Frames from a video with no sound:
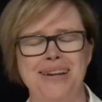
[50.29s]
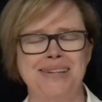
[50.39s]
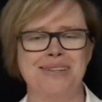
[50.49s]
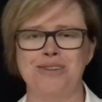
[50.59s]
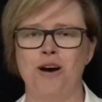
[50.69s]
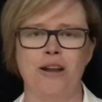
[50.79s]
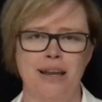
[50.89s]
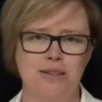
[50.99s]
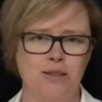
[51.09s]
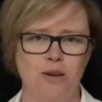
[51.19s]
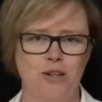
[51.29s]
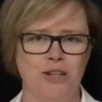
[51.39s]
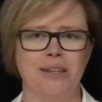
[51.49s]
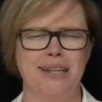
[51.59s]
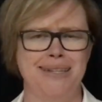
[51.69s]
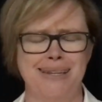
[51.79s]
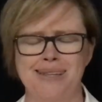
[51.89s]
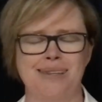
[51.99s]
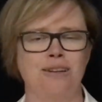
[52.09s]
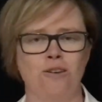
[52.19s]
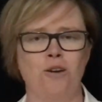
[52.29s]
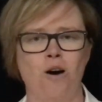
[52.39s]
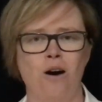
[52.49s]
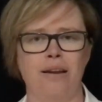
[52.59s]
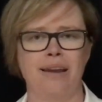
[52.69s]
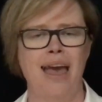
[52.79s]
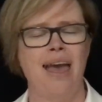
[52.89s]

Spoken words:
is not a socially distant God,